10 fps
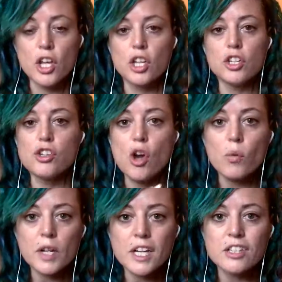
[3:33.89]
No
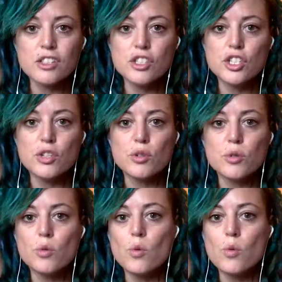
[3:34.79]
one can
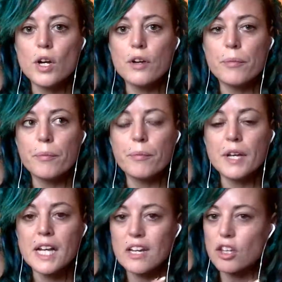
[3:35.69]
do
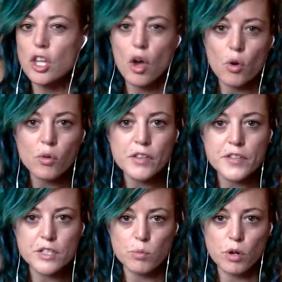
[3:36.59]
it alone in
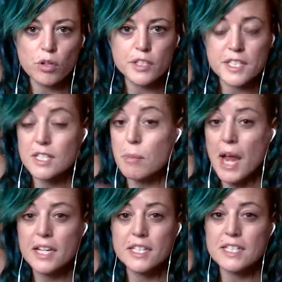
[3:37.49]
this world. As
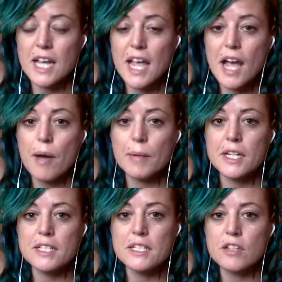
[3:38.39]
independent as I am, and
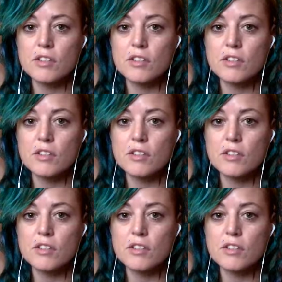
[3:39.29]
as